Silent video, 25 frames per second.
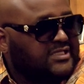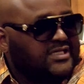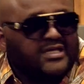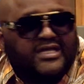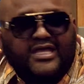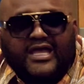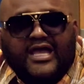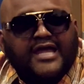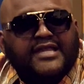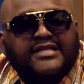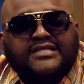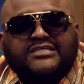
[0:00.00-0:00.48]

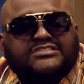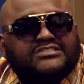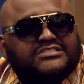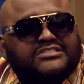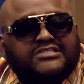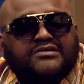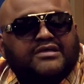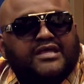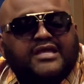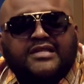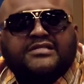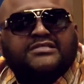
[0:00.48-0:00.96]
And
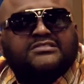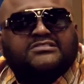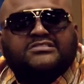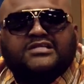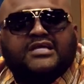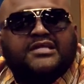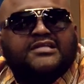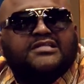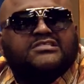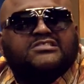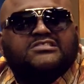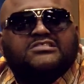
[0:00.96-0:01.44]

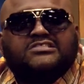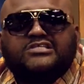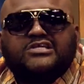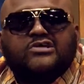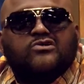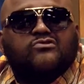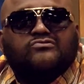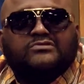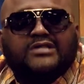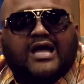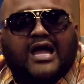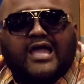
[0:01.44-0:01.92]
it's
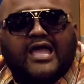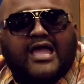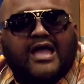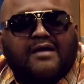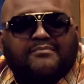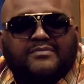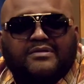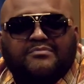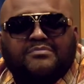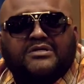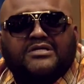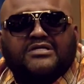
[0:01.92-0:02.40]
still not
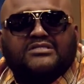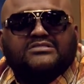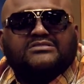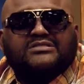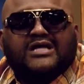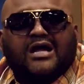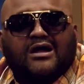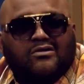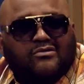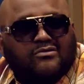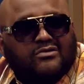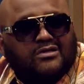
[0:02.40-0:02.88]
happening, because
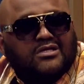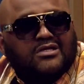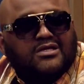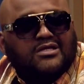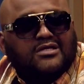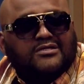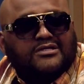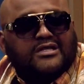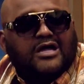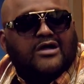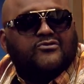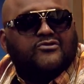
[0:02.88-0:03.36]
now
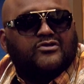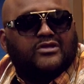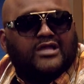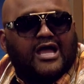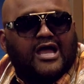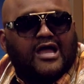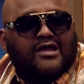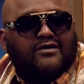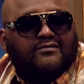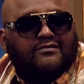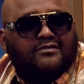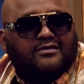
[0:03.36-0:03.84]
you
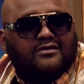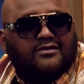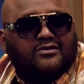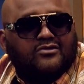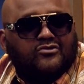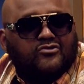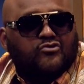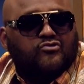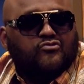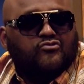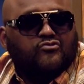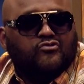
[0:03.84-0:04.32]
got,
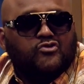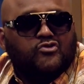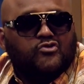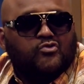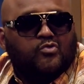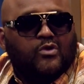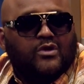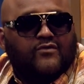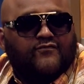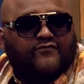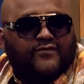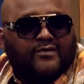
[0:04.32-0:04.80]
you done
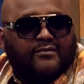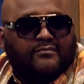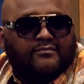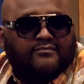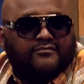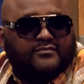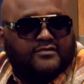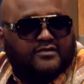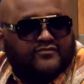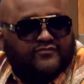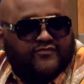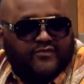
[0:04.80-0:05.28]
went from
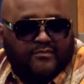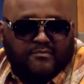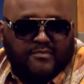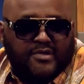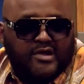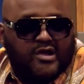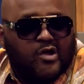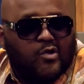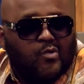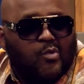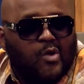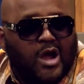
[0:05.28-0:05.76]

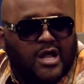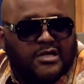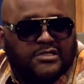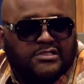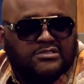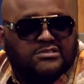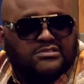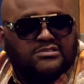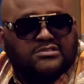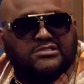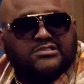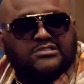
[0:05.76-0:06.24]
marijuana
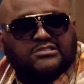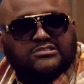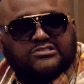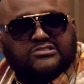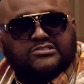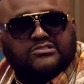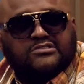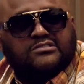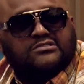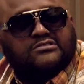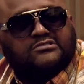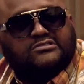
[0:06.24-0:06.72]

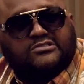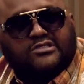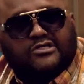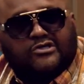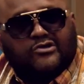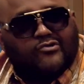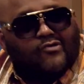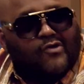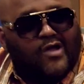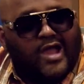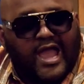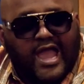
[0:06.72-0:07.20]
to
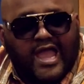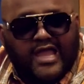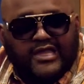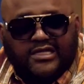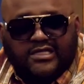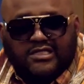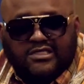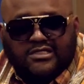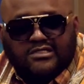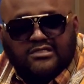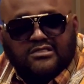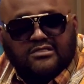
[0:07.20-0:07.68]
crack,
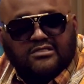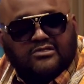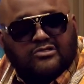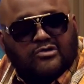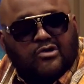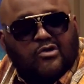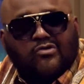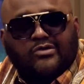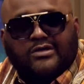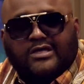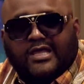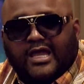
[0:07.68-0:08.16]

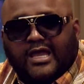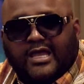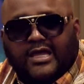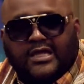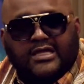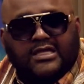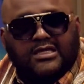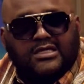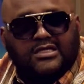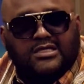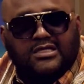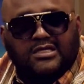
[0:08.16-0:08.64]

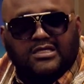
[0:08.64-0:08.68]
cocaine,